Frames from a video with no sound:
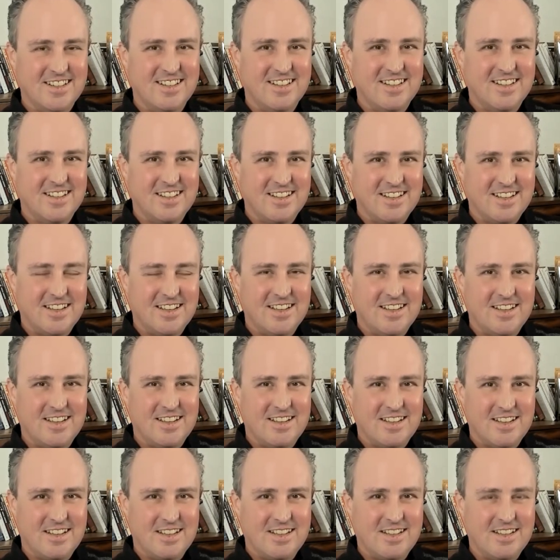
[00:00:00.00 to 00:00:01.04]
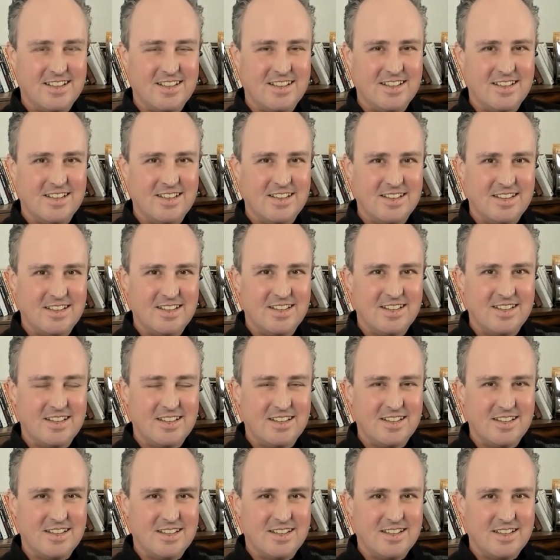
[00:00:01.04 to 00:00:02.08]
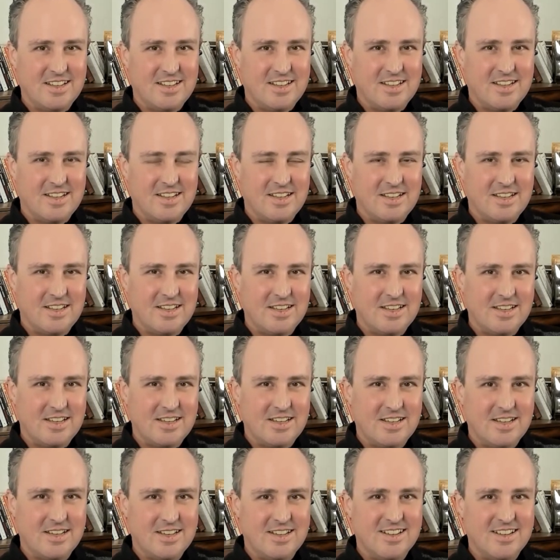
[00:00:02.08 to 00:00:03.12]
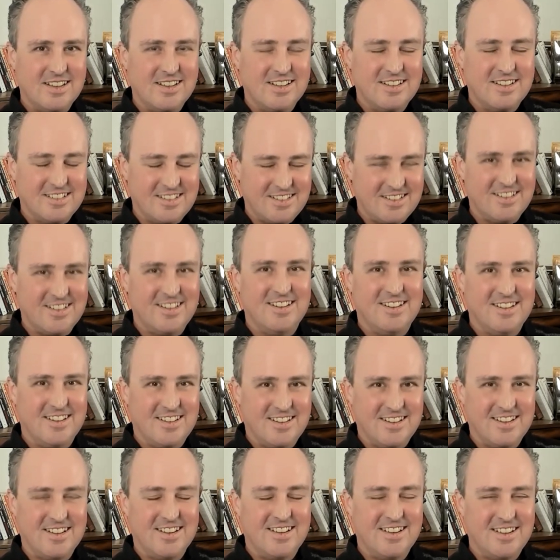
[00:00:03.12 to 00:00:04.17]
This person isn't speaking.